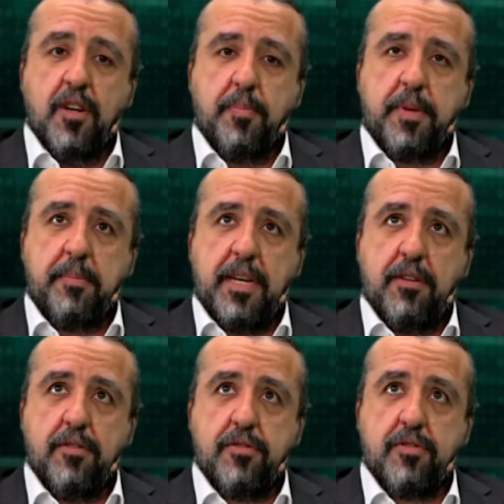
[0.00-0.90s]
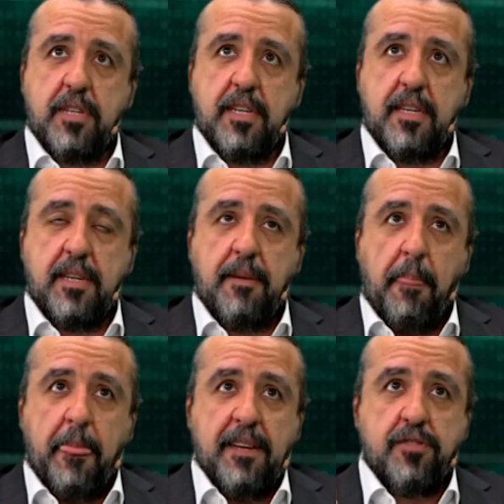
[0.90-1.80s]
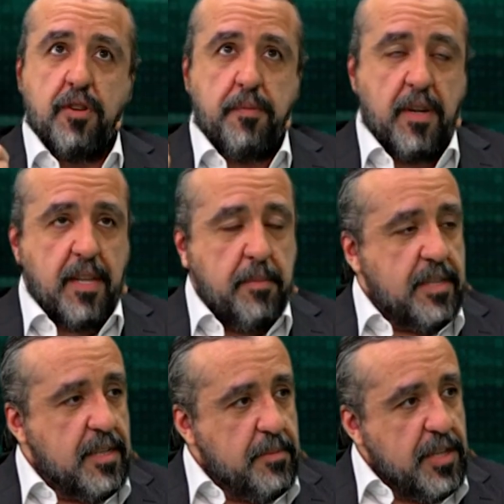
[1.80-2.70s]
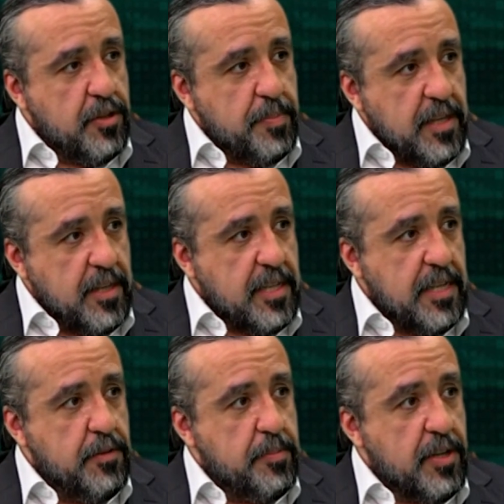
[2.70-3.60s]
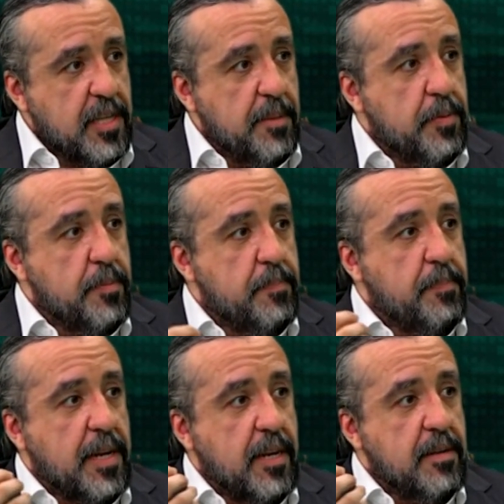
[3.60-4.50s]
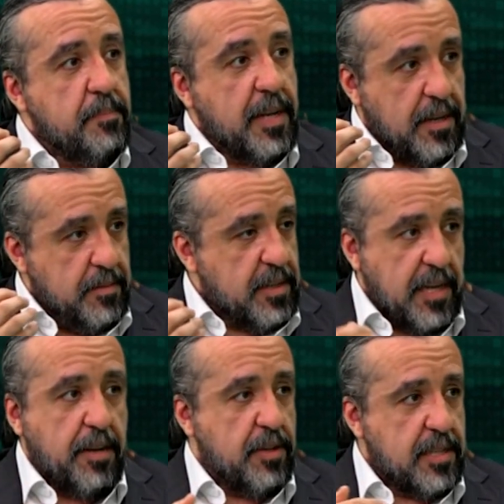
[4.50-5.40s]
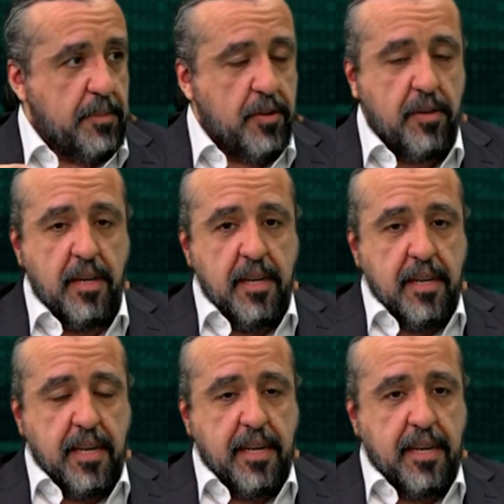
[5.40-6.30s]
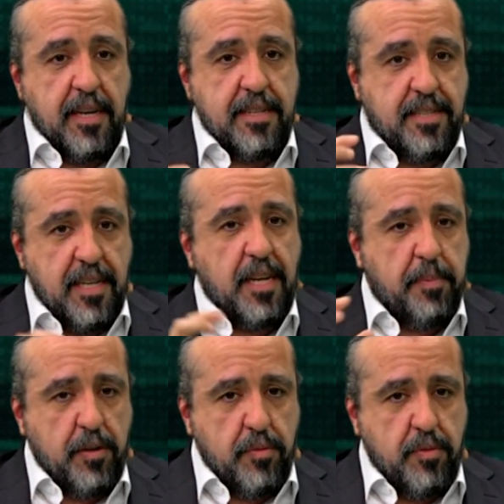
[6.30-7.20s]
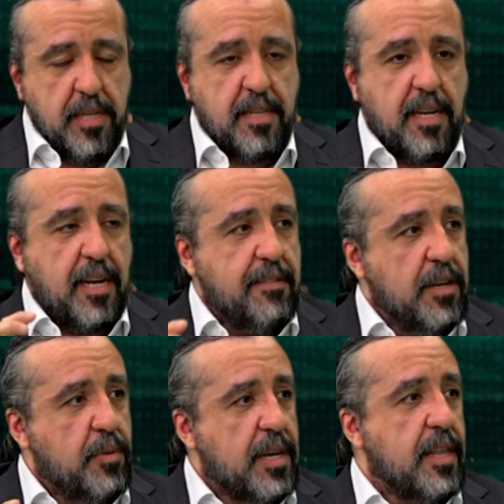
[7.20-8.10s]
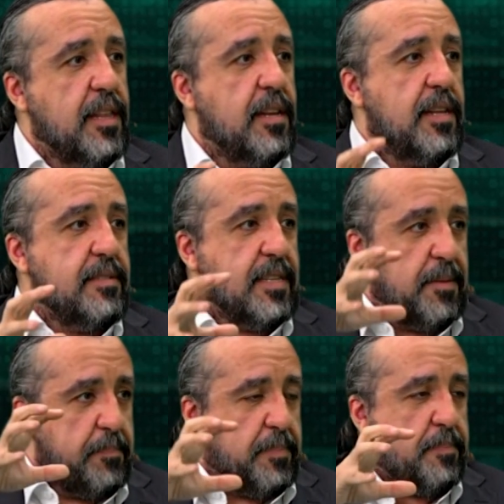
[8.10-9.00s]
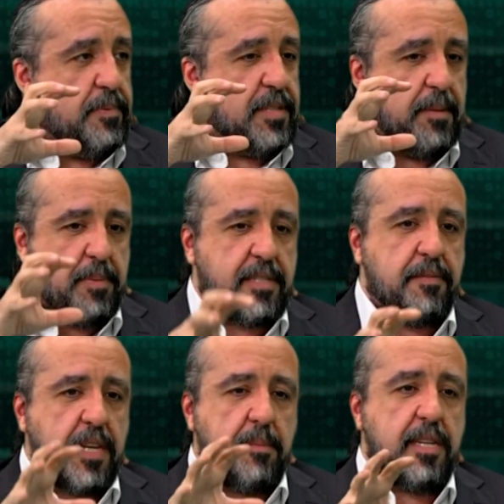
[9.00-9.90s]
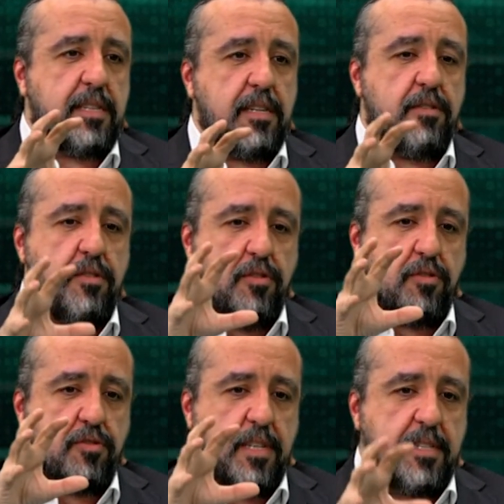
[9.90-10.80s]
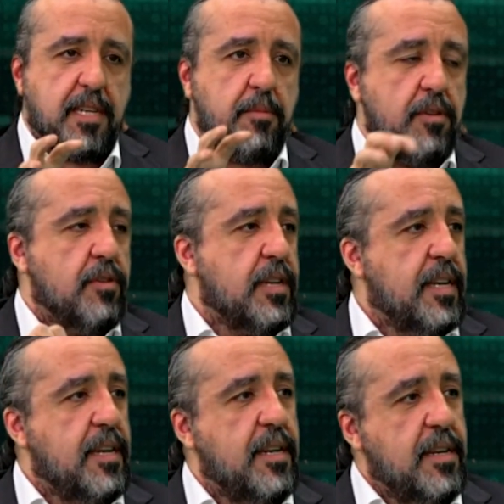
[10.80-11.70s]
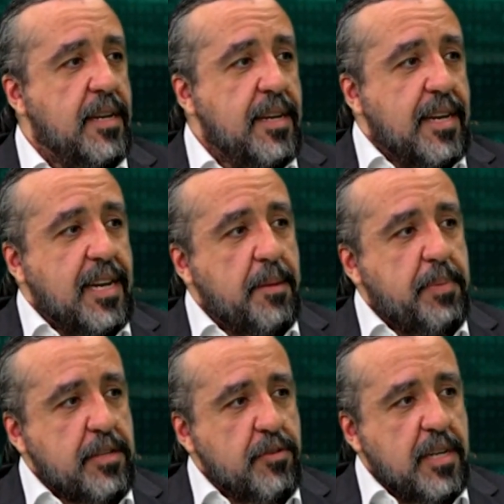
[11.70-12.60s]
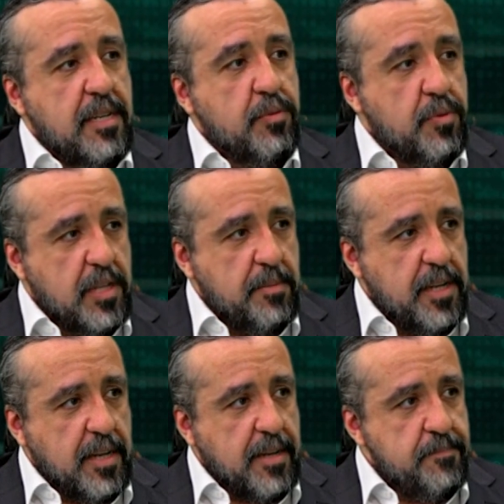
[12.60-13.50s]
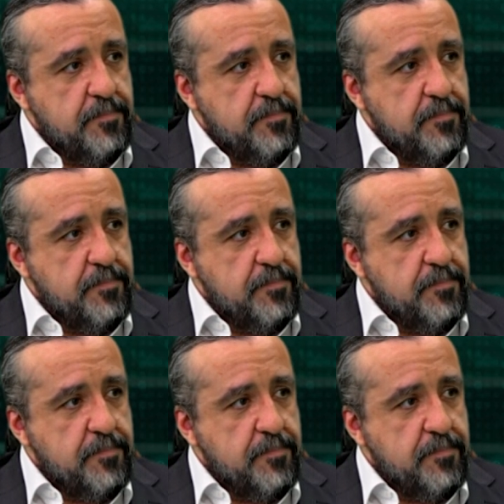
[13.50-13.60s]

first maintenance predictive softwares. We are, yes, at the leading edge. Chile and Peru are at the leading edge, specifically if we center in the aspect of the mining industry.